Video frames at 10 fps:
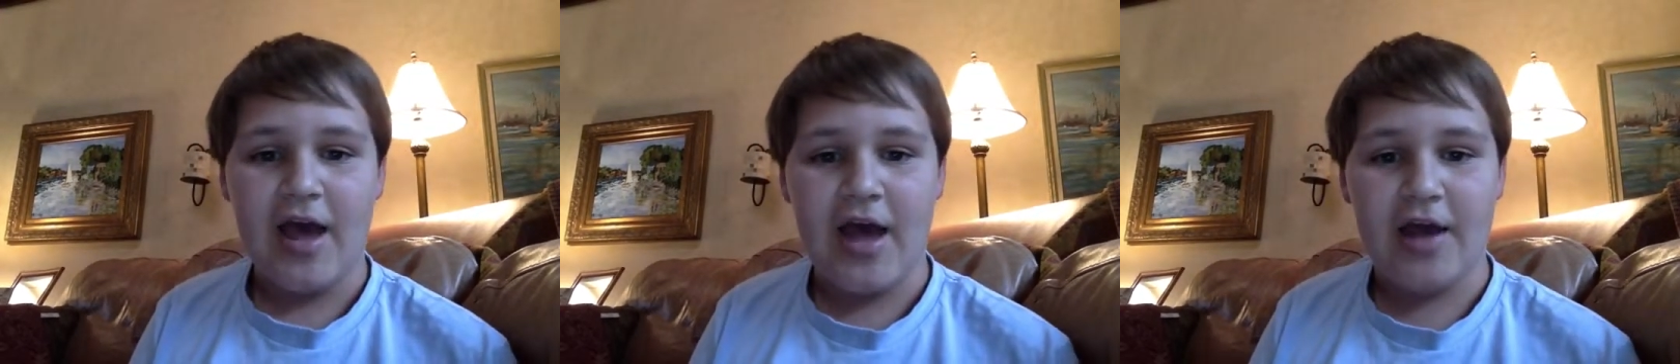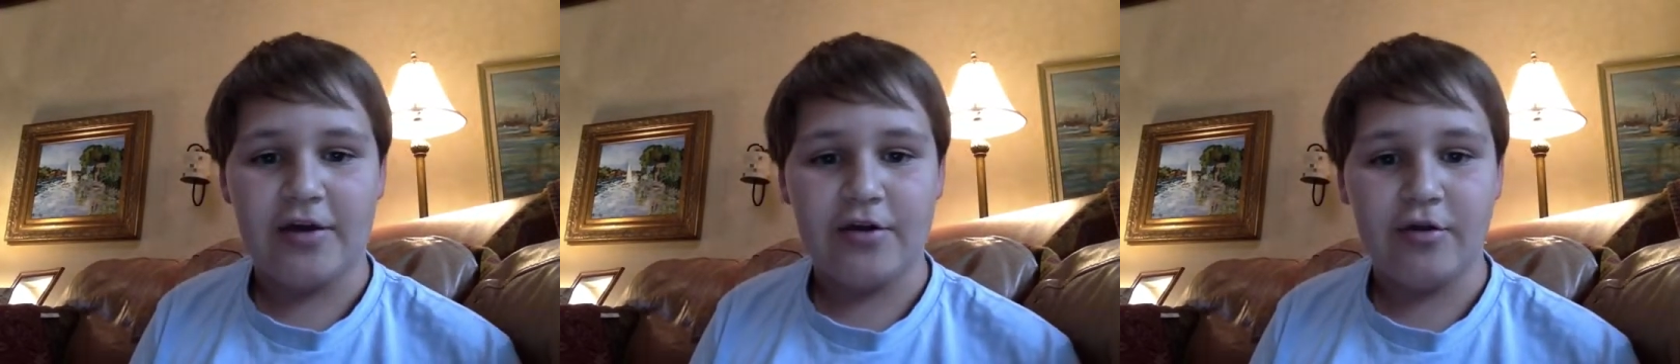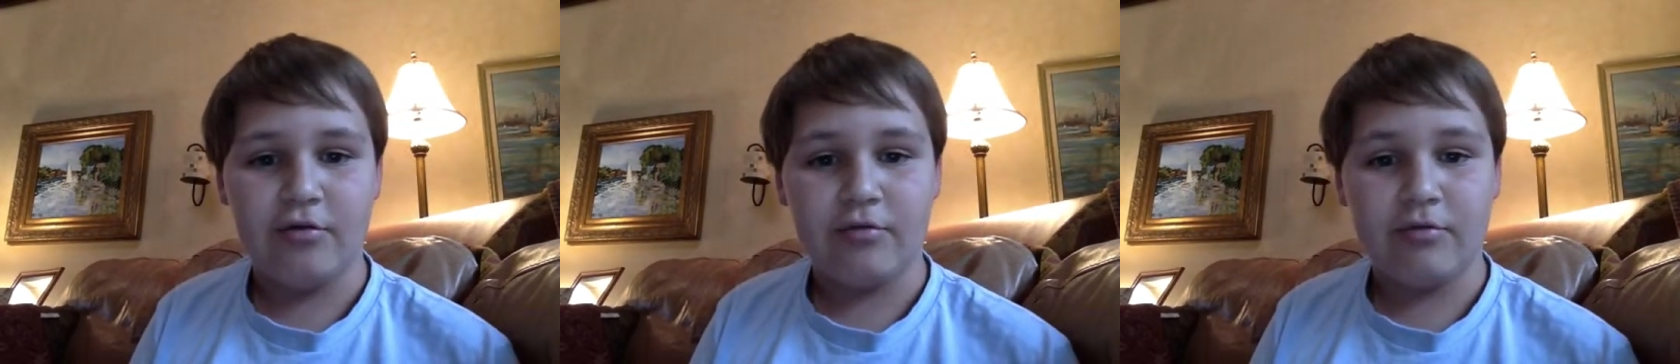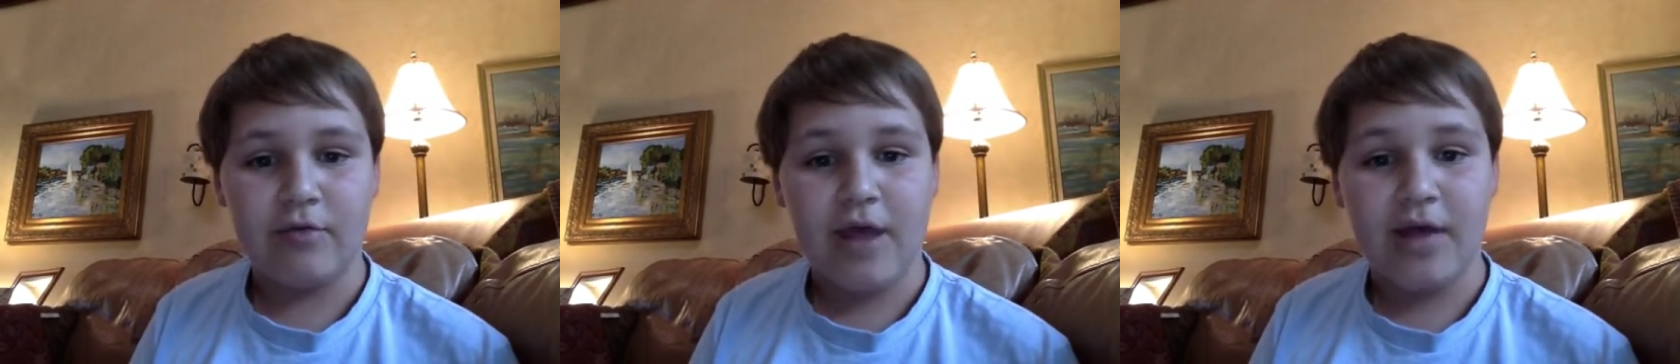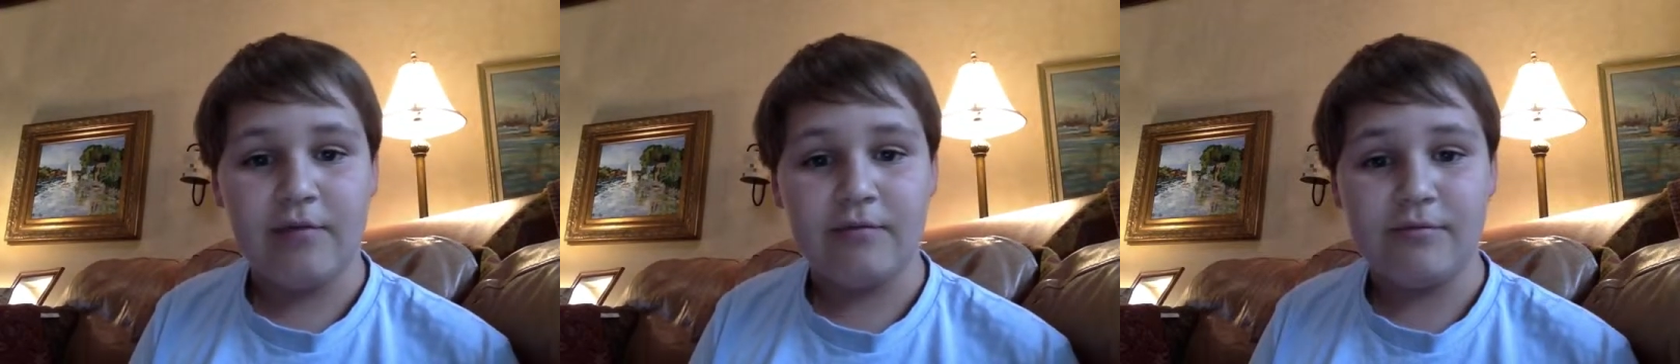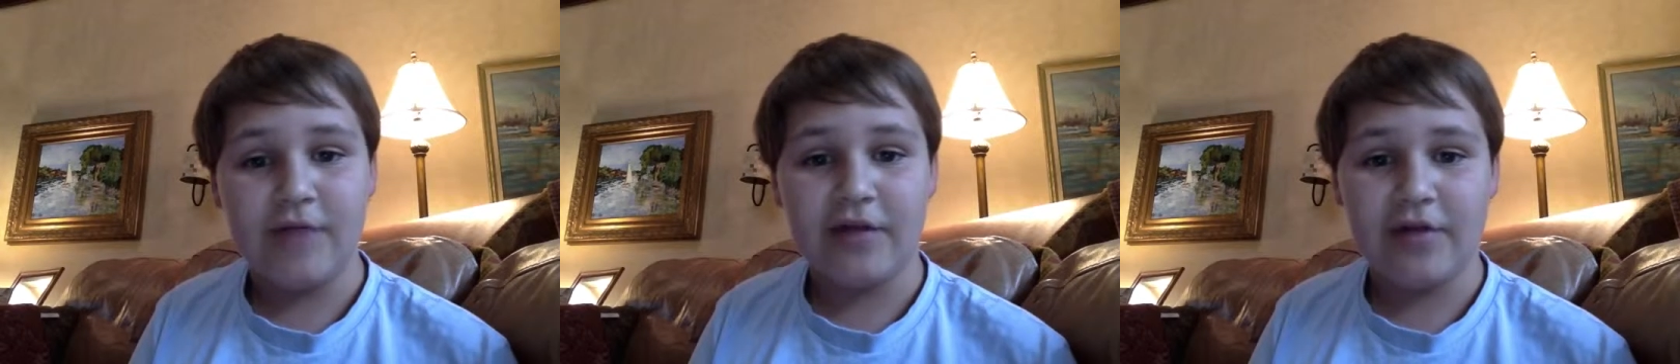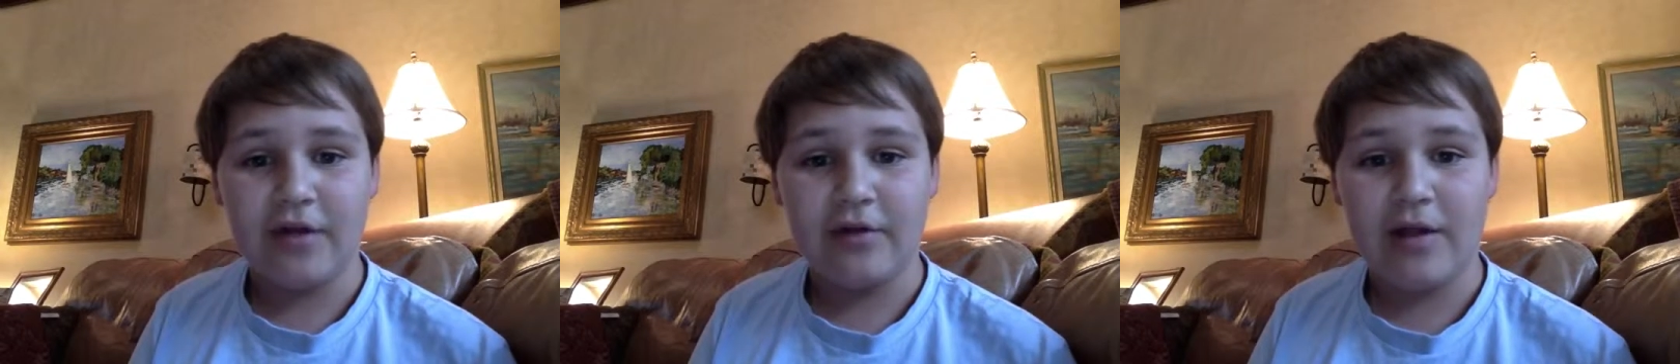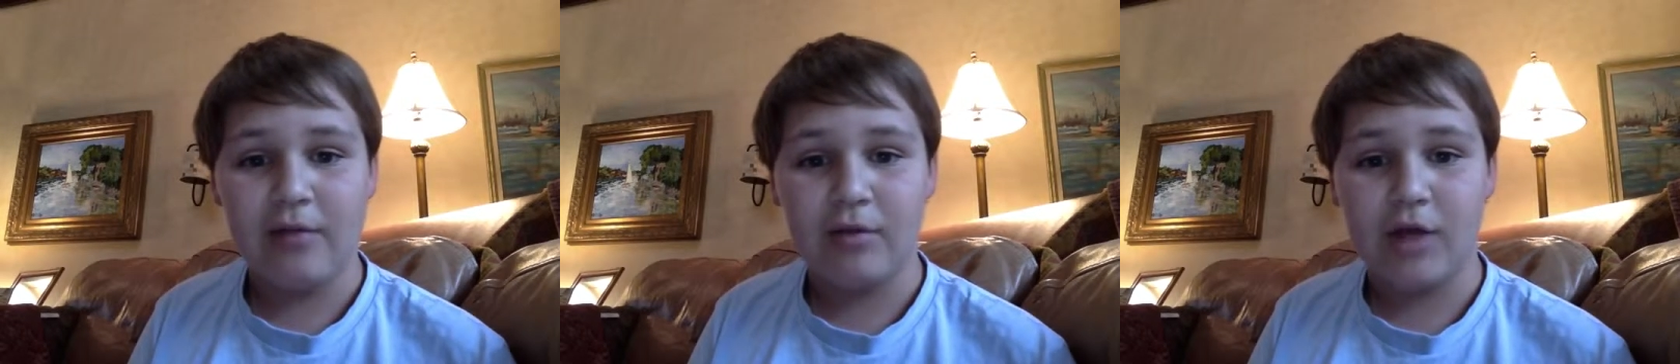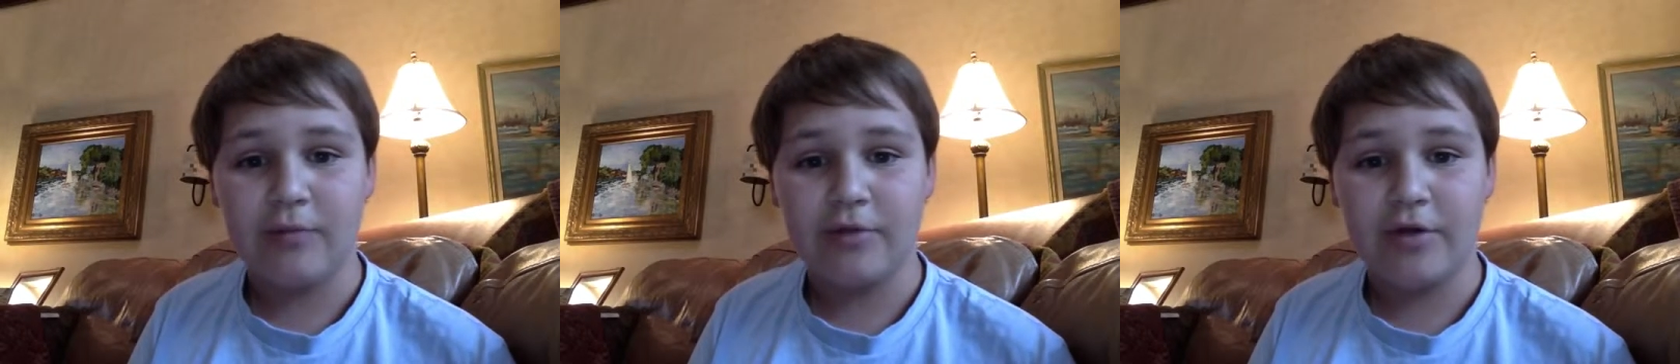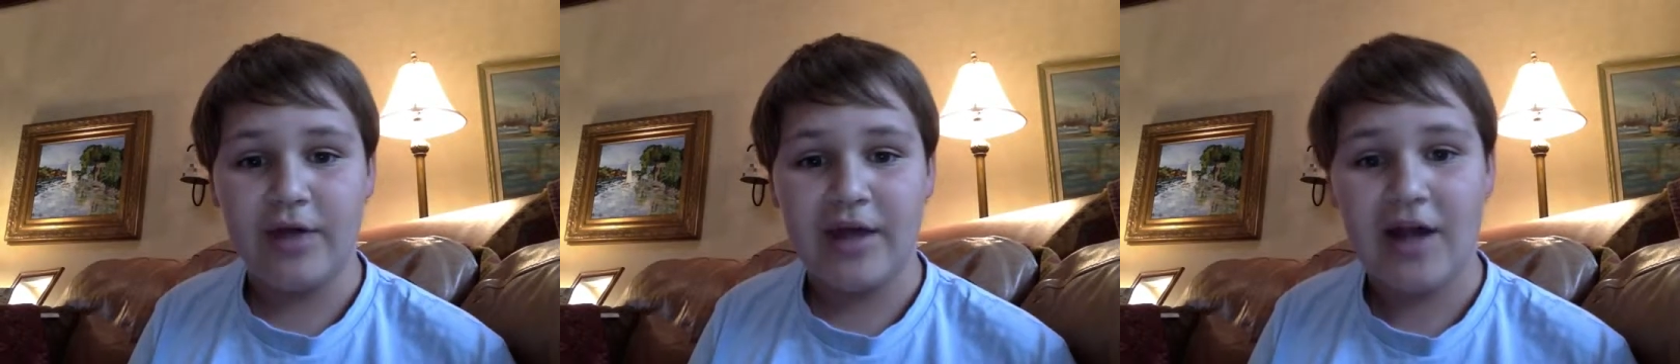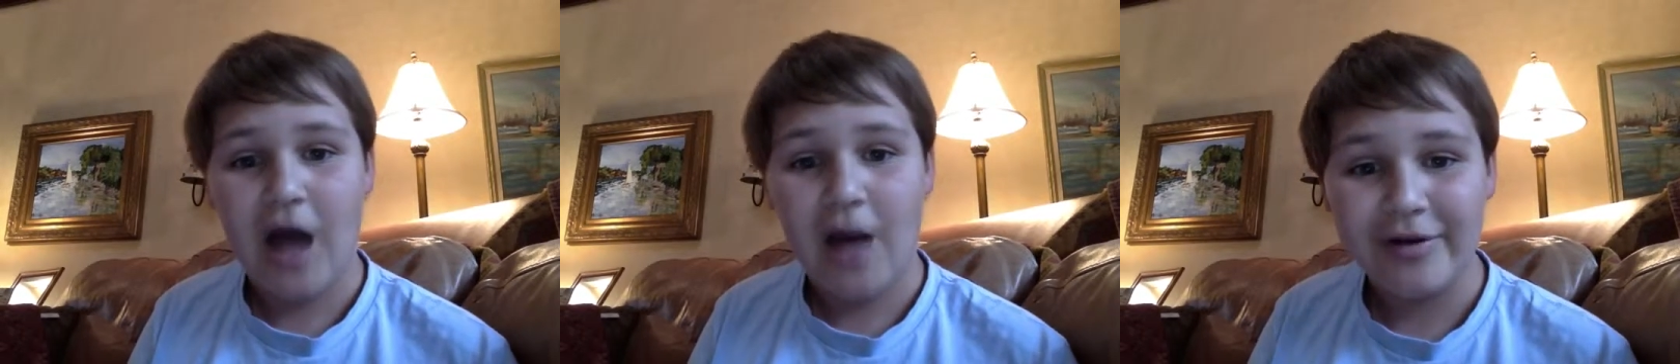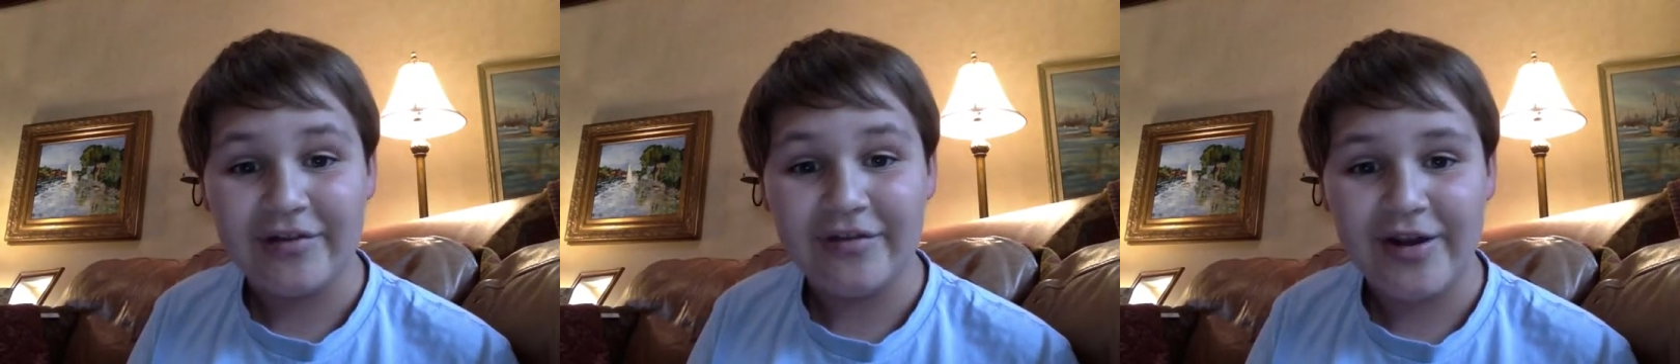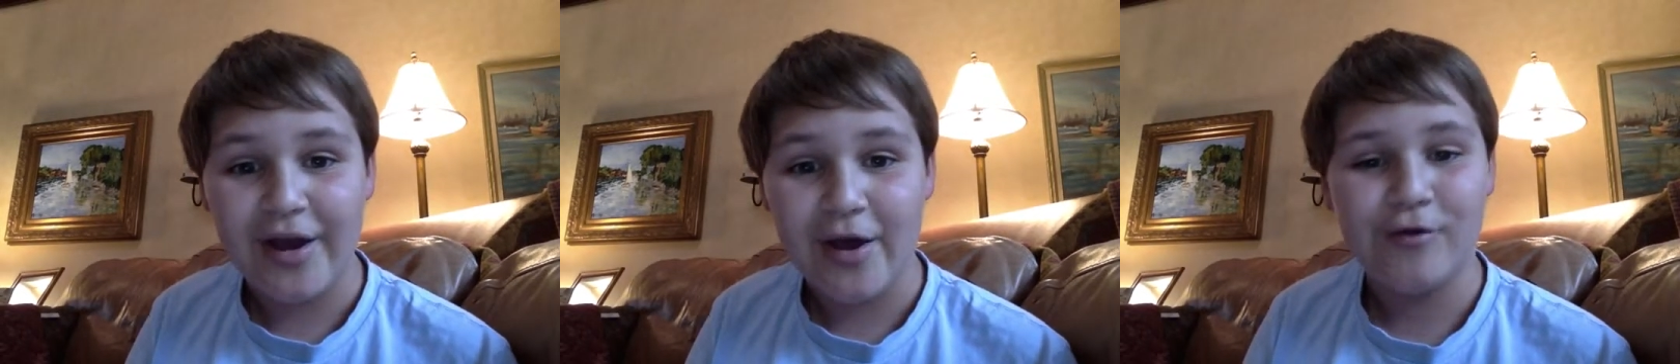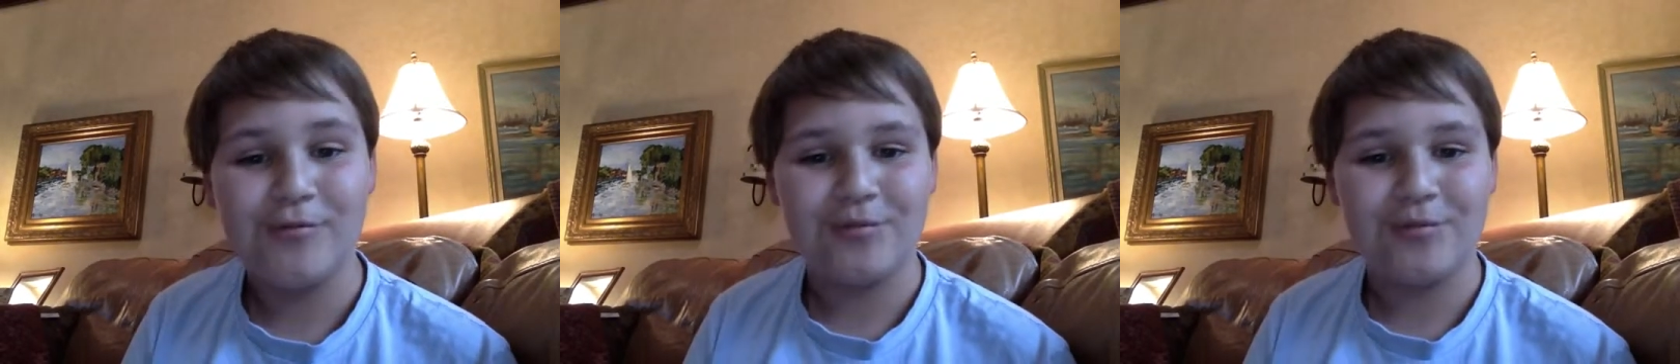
and next Saturday we'll upload a comedy video,